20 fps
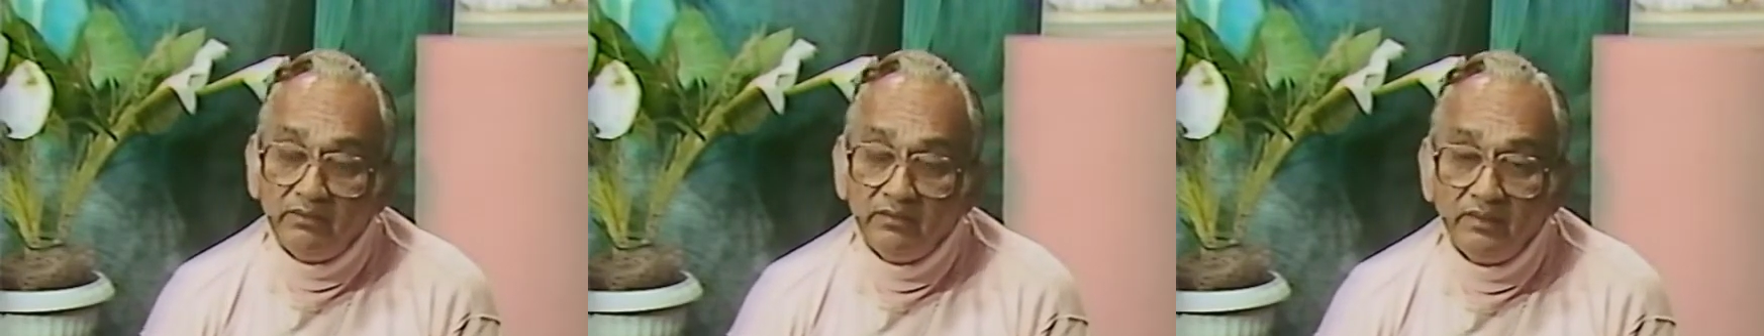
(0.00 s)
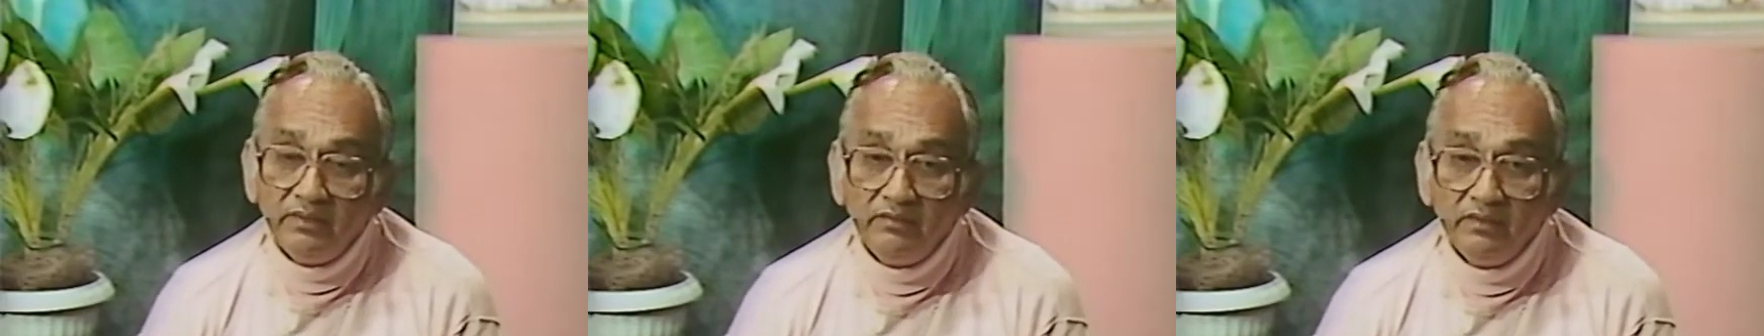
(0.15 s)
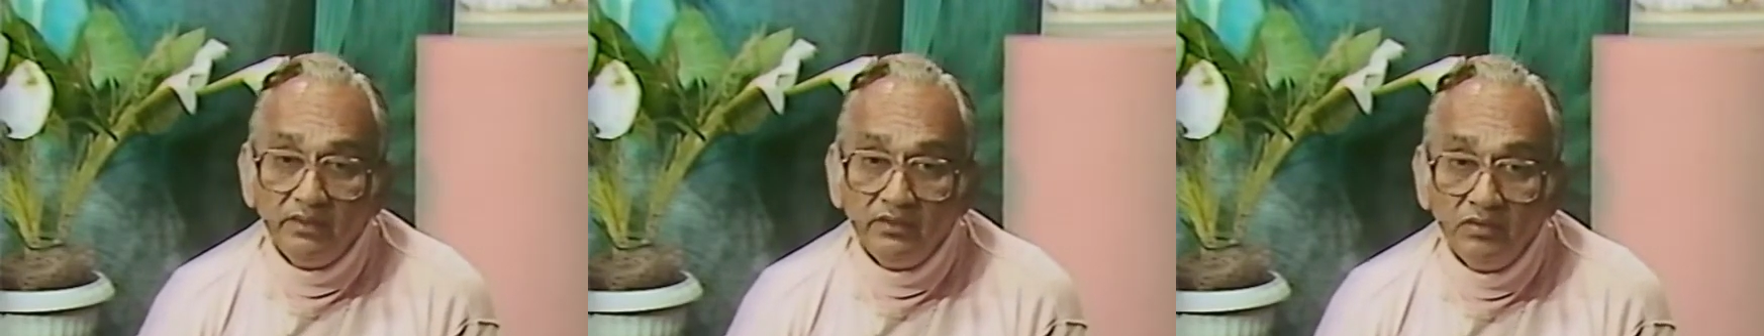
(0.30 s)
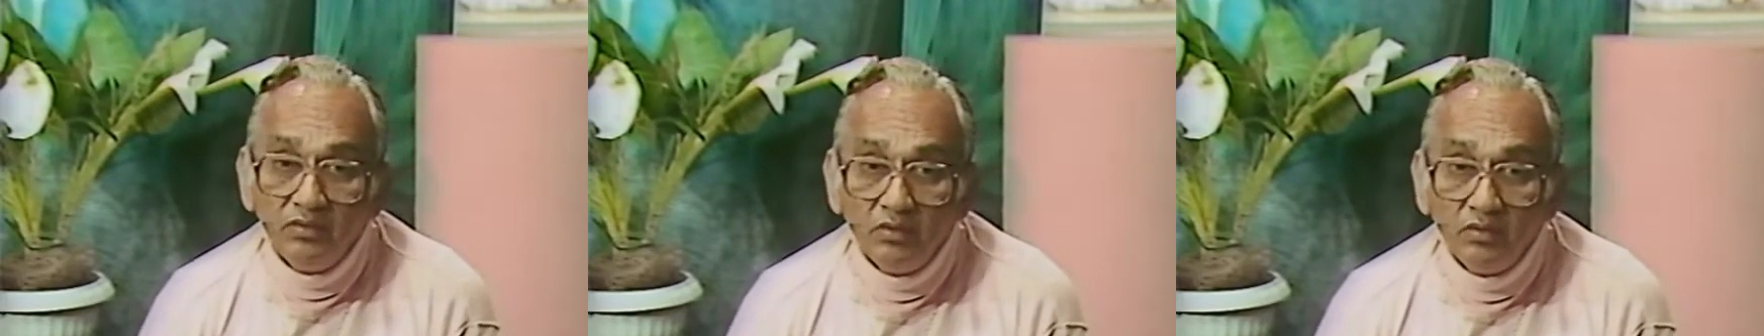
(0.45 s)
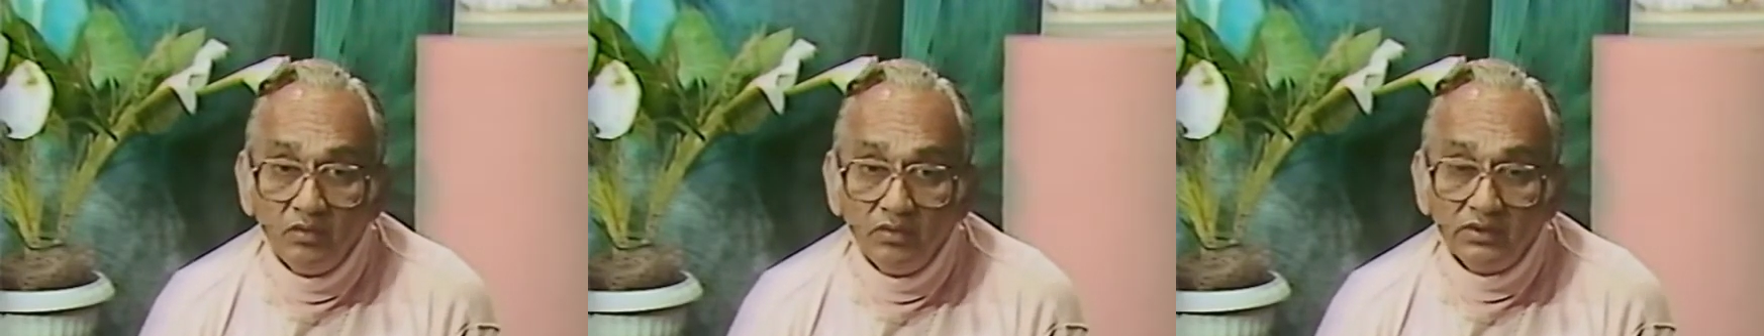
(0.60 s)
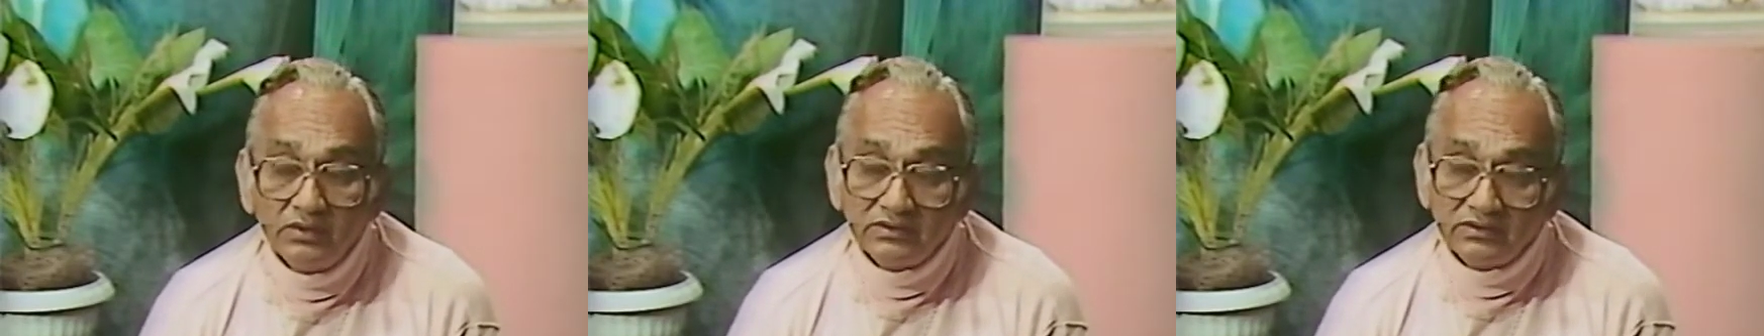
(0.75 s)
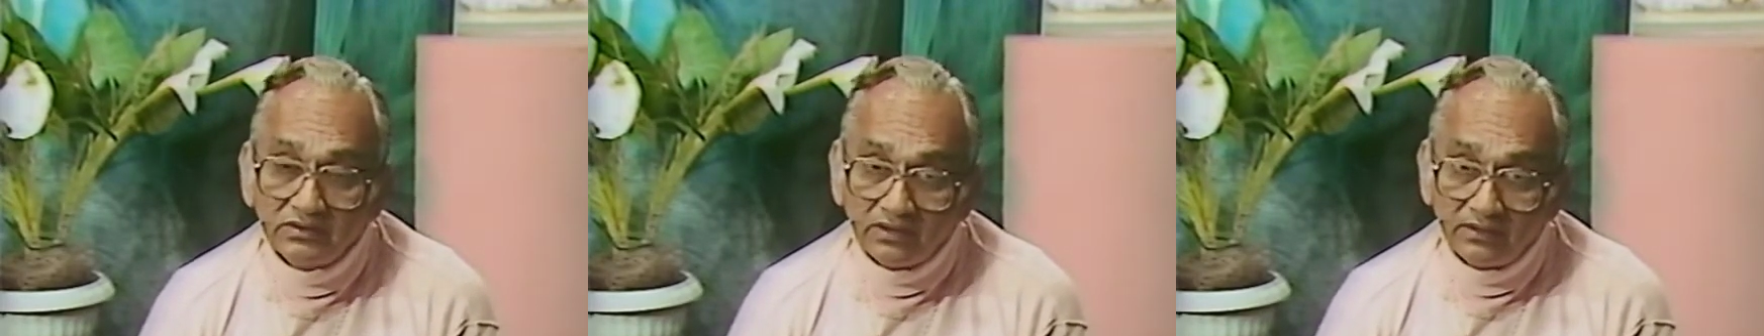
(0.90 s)
we will do
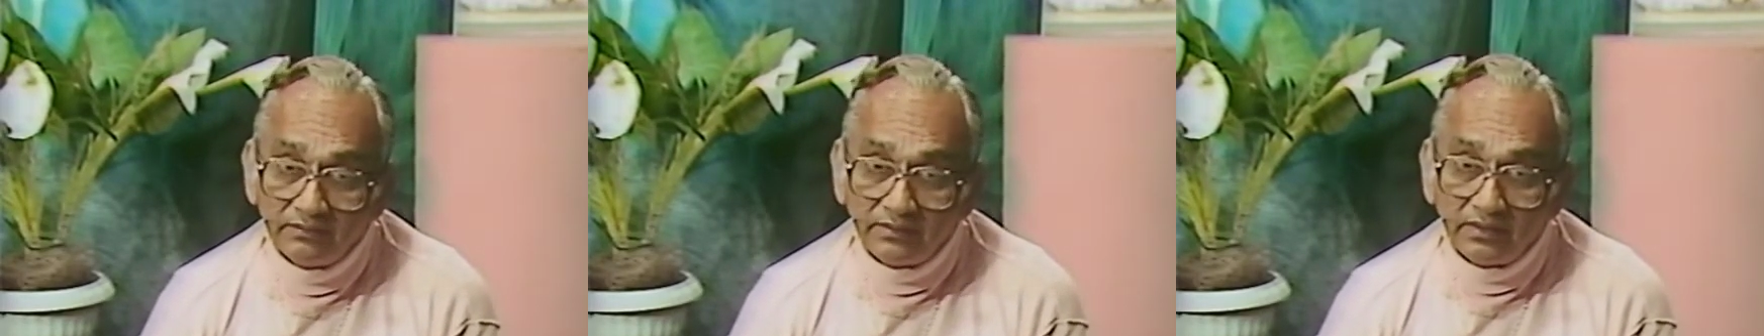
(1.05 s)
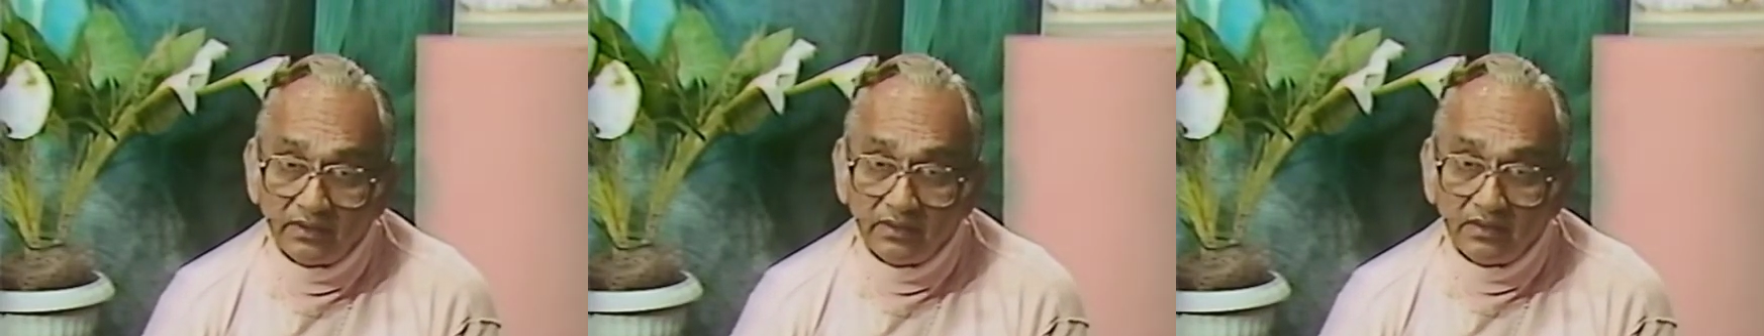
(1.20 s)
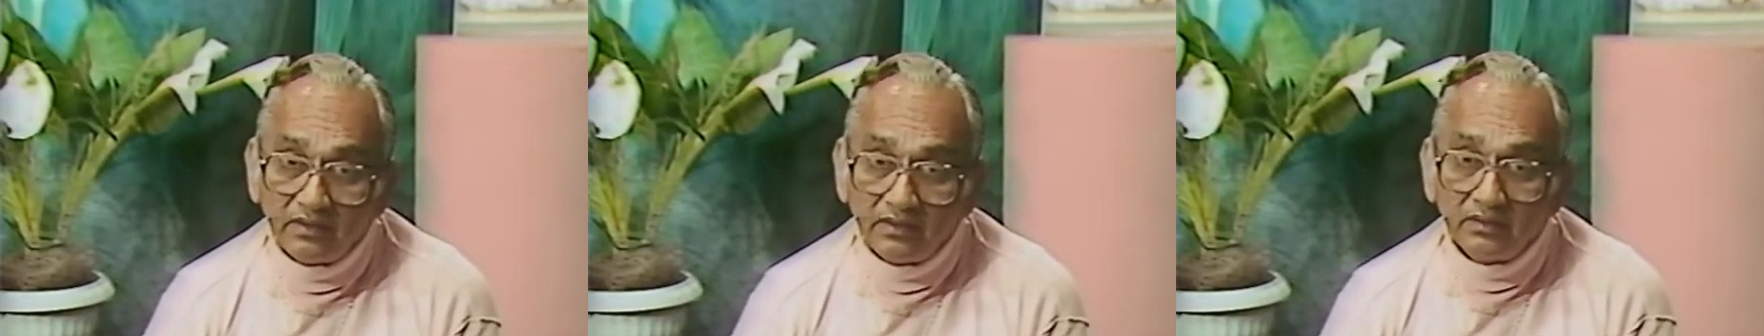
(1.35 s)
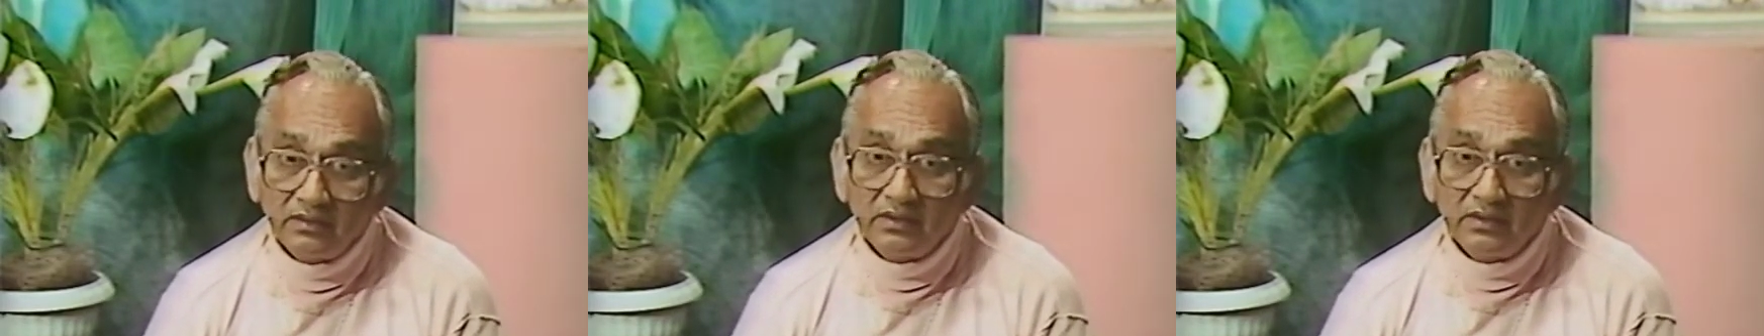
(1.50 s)
the sun prayer.